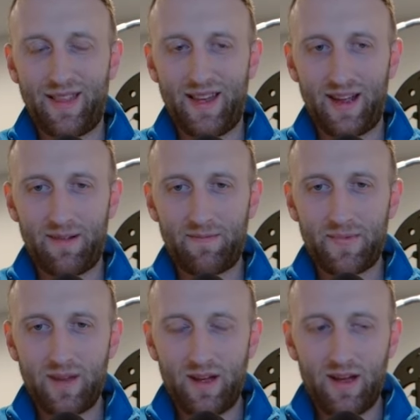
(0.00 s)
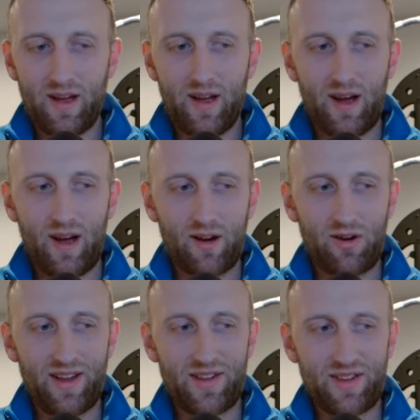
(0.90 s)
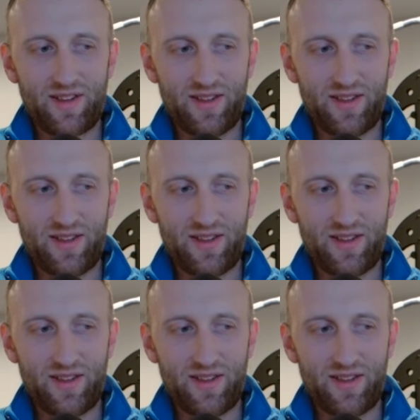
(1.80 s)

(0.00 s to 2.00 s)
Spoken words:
thing. Hunger is the